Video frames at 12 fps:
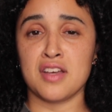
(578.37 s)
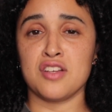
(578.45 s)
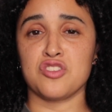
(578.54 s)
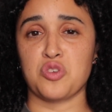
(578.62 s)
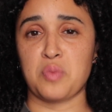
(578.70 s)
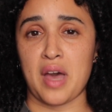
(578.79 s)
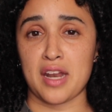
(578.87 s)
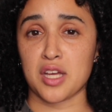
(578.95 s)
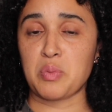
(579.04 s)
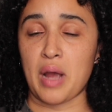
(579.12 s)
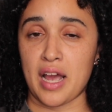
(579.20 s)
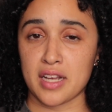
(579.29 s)
somatic
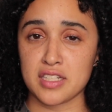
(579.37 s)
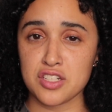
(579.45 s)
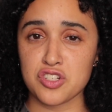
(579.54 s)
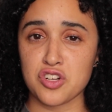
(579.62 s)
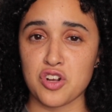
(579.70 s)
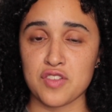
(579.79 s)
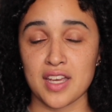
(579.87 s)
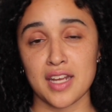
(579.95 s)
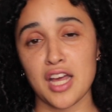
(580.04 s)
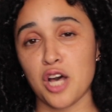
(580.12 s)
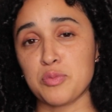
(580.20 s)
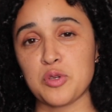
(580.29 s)
practitioner that can
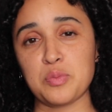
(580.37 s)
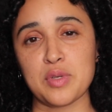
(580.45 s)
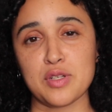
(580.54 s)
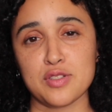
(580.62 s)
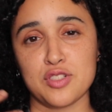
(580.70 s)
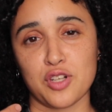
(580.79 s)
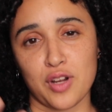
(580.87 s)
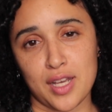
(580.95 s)
help you build your